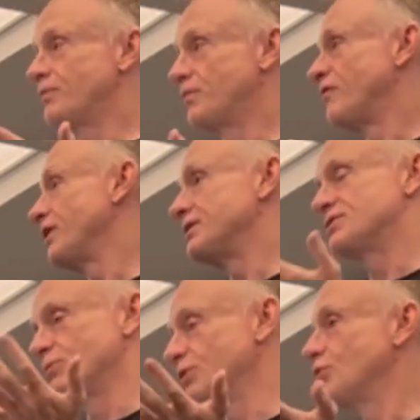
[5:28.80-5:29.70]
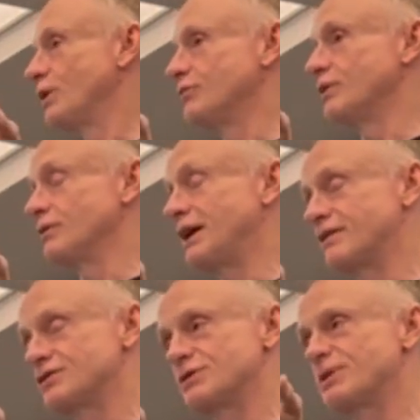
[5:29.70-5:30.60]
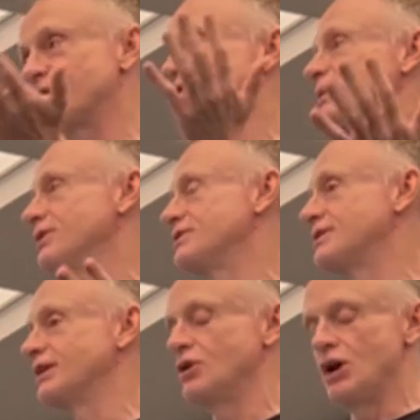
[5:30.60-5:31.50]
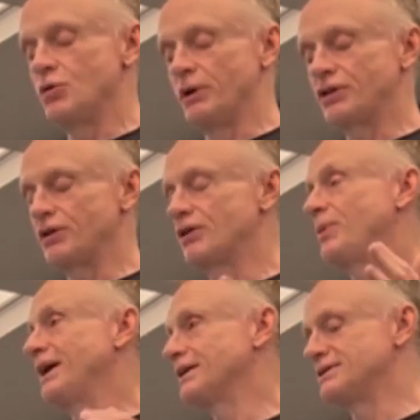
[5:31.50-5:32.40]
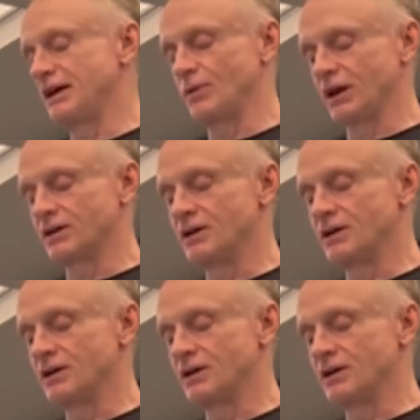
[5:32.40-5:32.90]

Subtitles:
Very similar to what a lot of us have been experiencing with the pandemic.